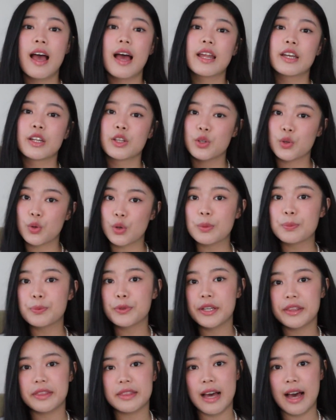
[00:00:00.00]
and
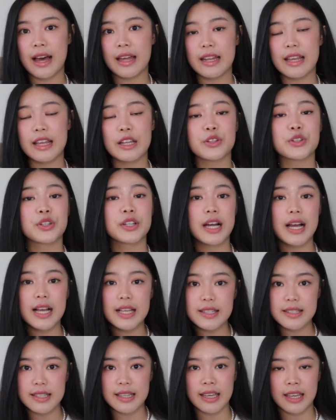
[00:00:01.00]
incorporate that in your
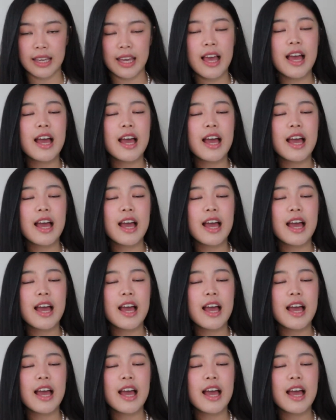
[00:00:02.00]
essay,